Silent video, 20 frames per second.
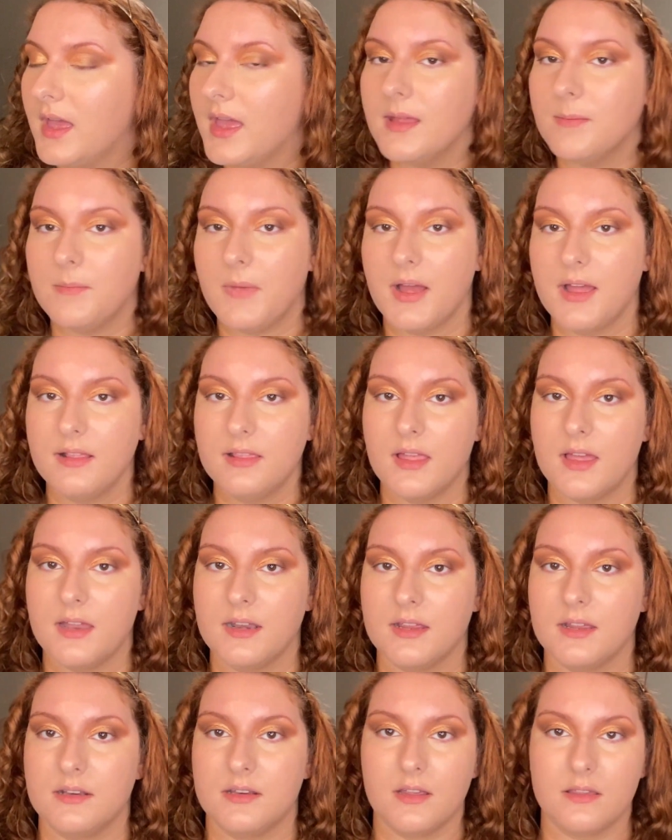in my
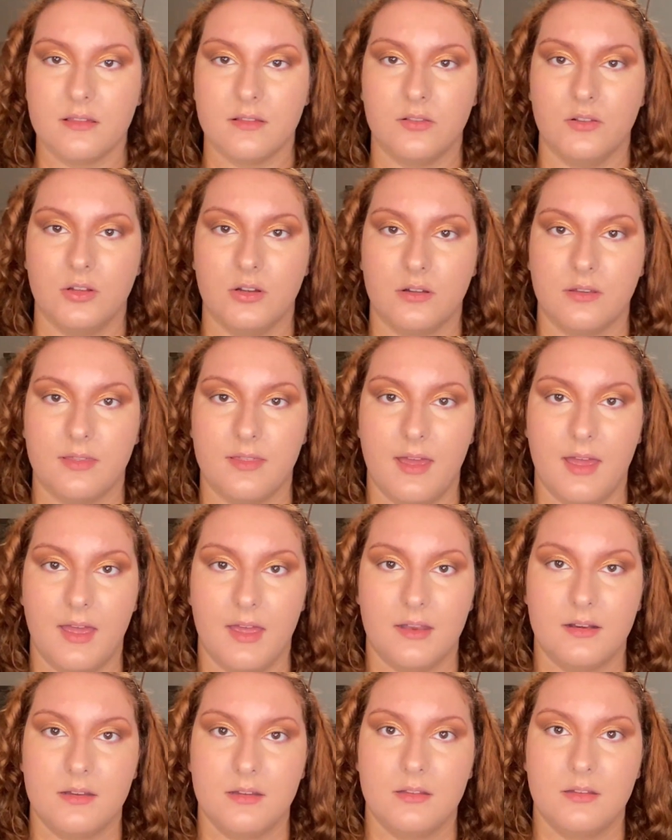lighting, it doesn't look
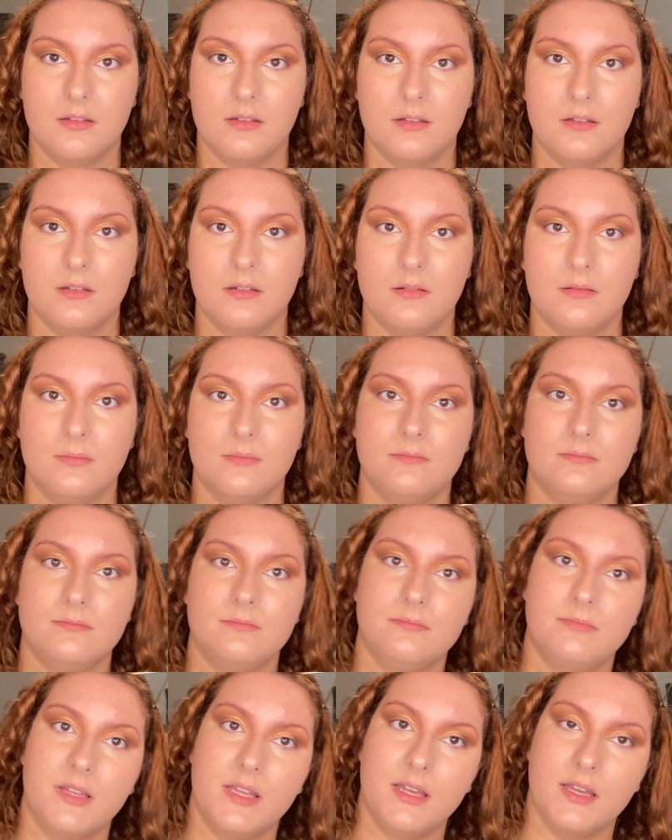that
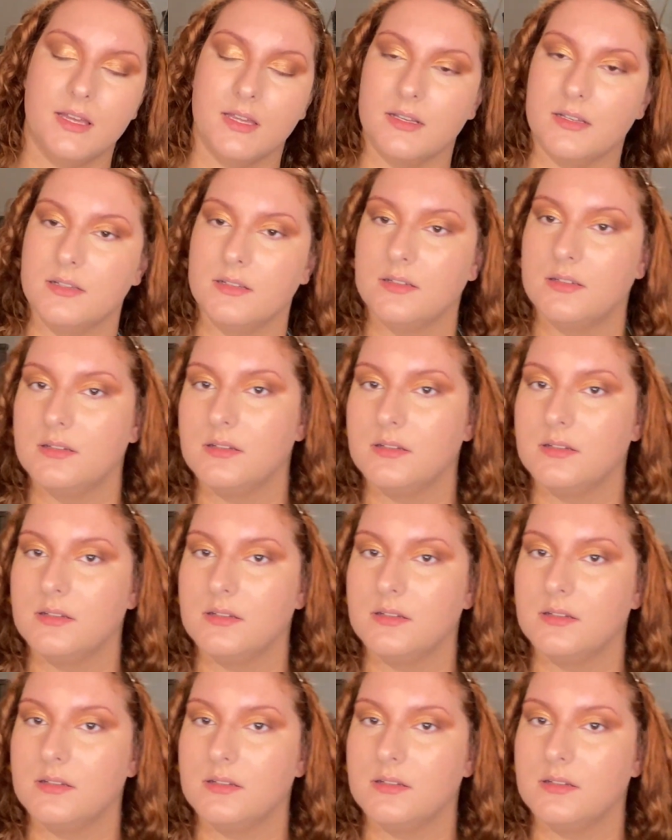bad.